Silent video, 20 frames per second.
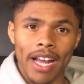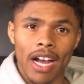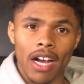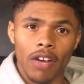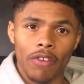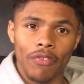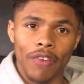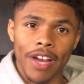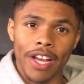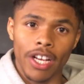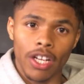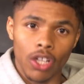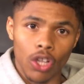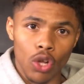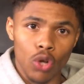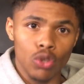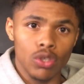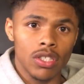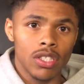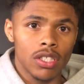thought never
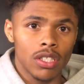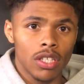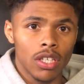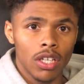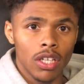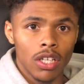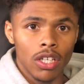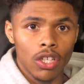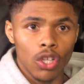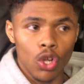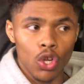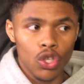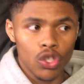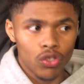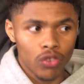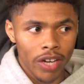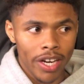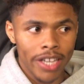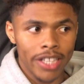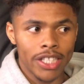happened as he
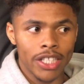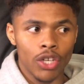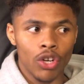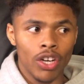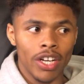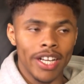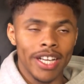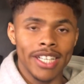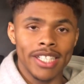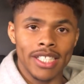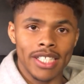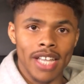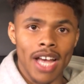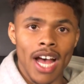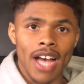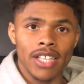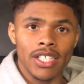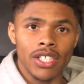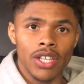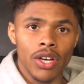was forced to
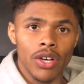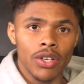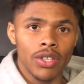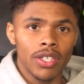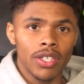settle